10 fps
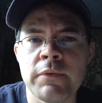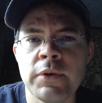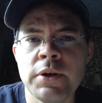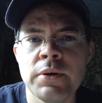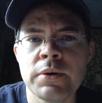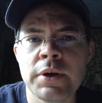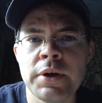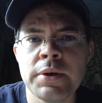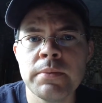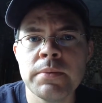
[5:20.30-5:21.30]
video
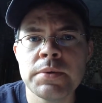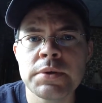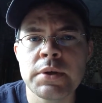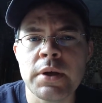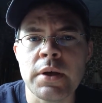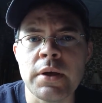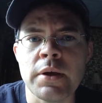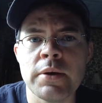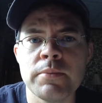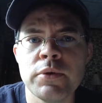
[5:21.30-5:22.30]
games
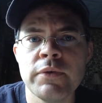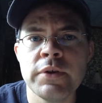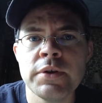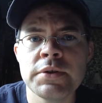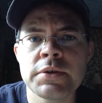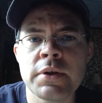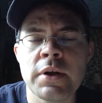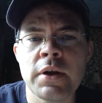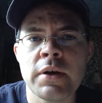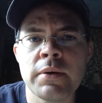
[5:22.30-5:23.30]
and movies
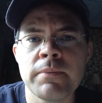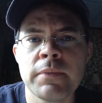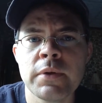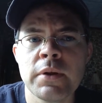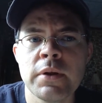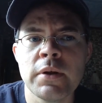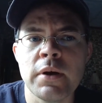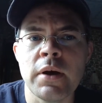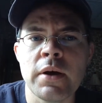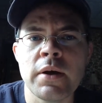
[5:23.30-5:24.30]
that
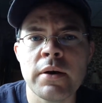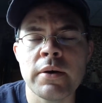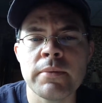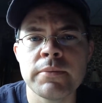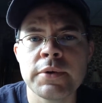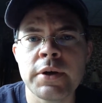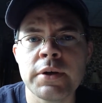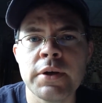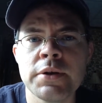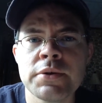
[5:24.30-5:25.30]
I take
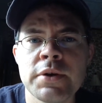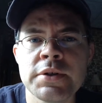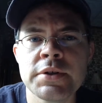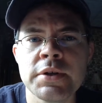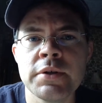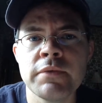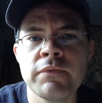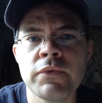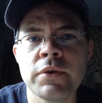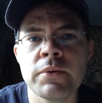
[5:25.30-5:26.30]
an interest in
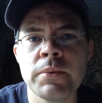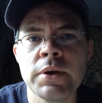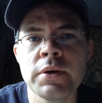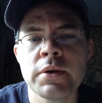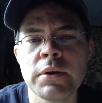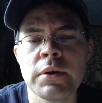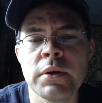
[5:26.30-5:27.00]
for the week.